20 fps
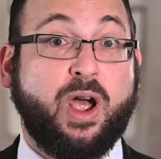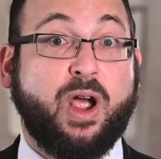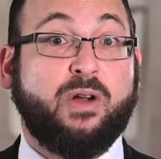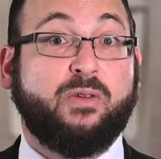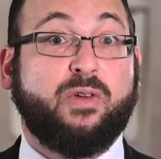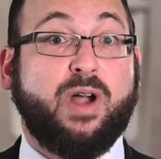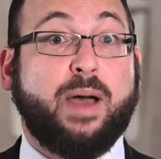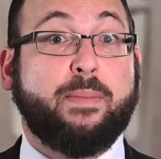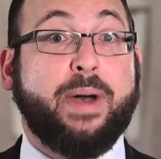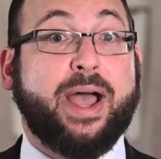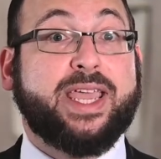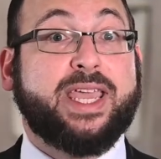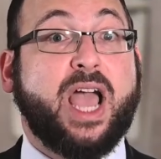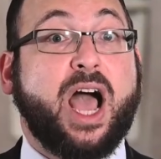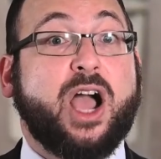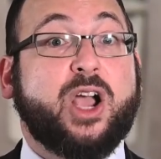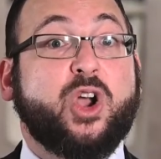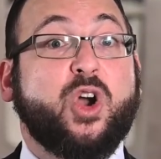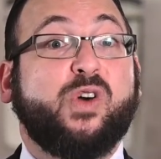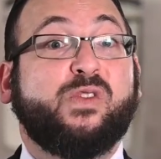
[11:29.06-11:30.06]
Rabbi
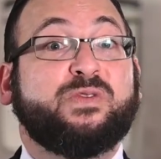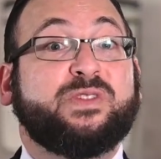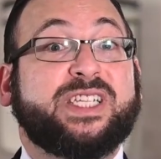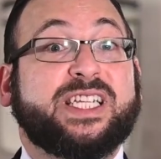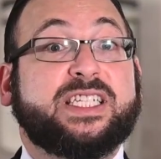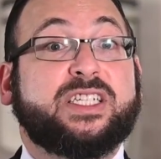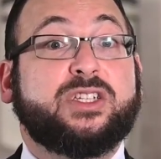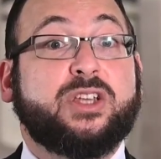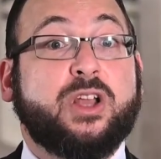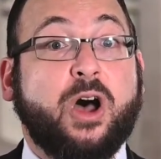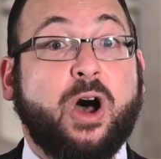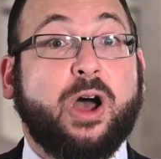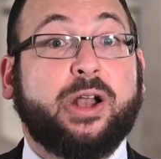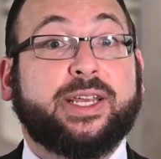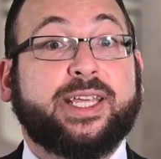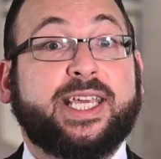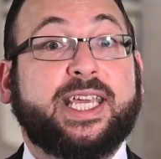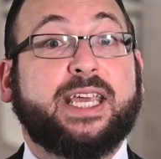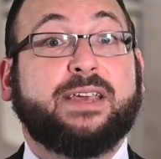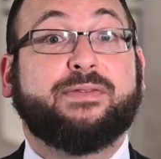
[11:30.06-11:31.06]
Yaakov did
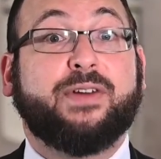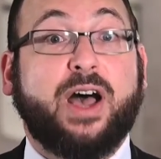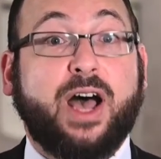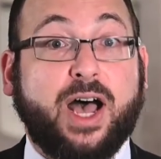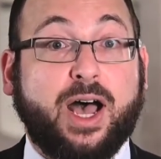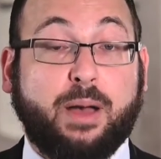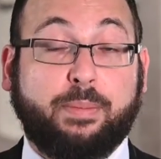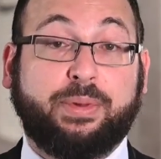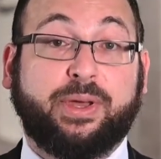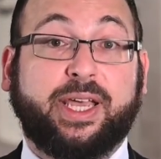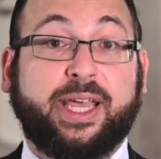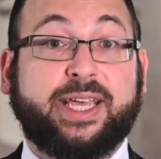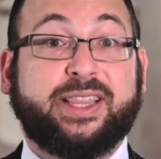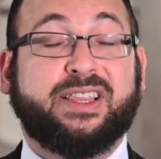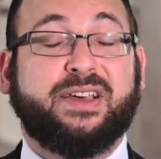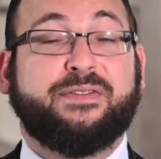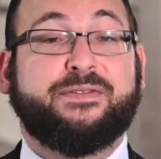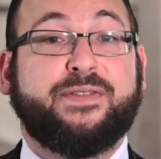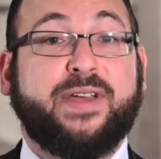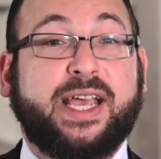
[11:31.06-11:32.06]
not give up in
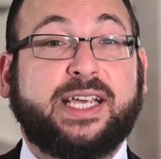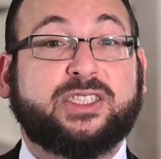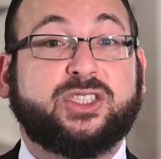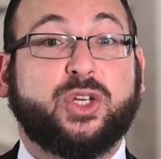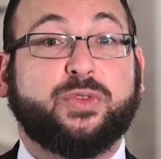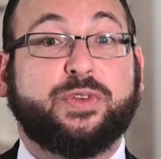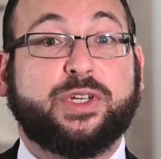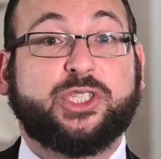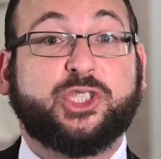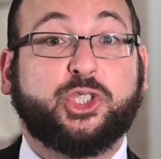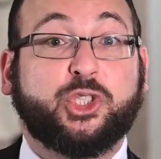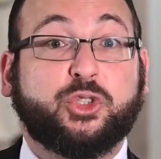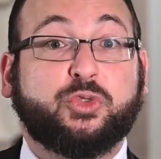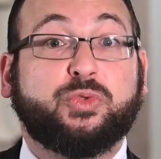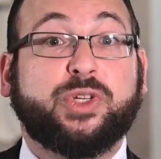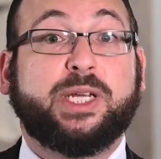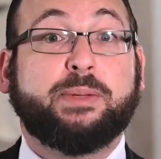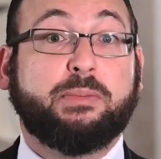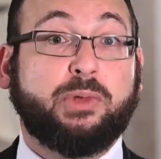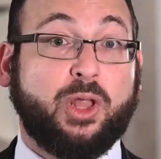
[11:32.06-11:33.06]
the face of
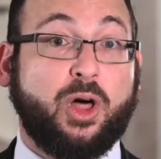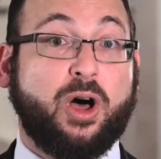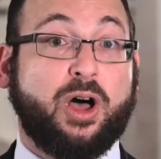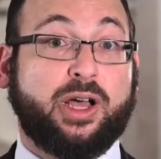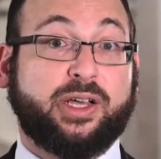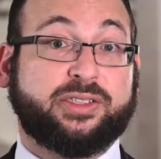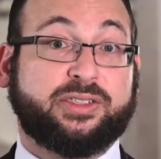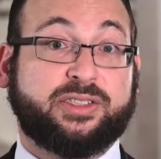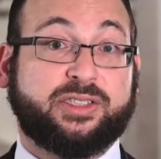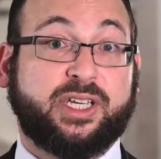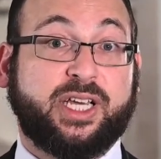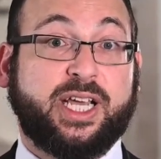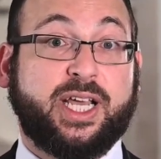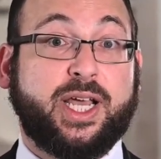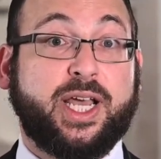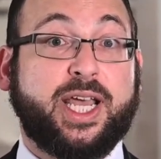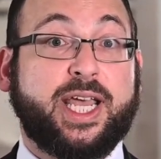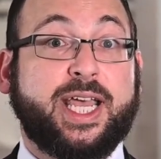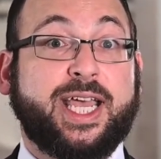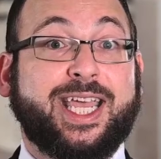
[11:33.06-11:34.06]
extreme loss.
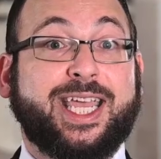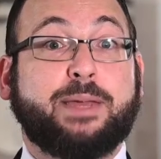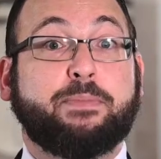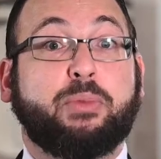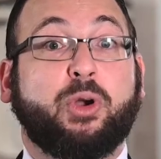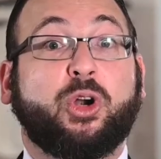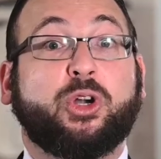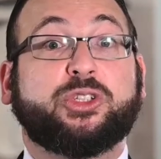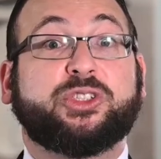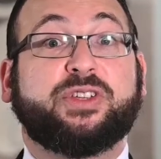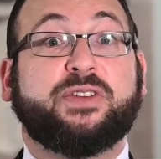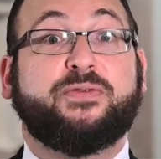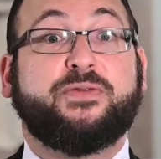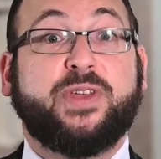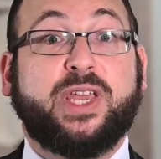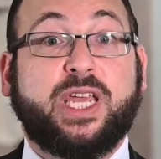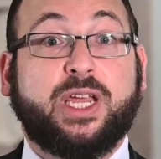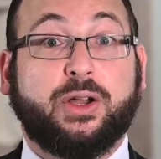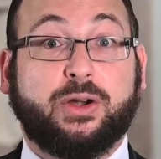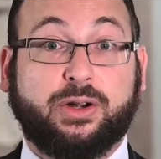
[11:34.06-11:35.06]
He
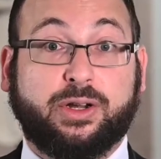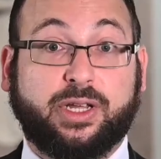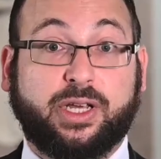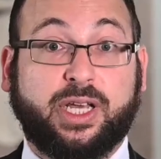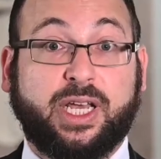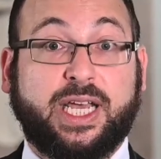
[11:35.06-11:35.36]
persevered.